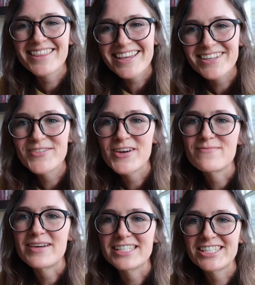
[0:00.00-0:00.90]
Thank you very
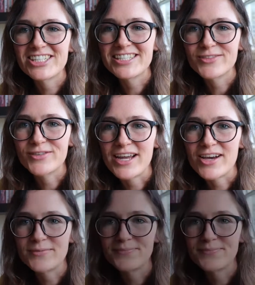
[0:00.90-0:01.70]
much. Cheers for now.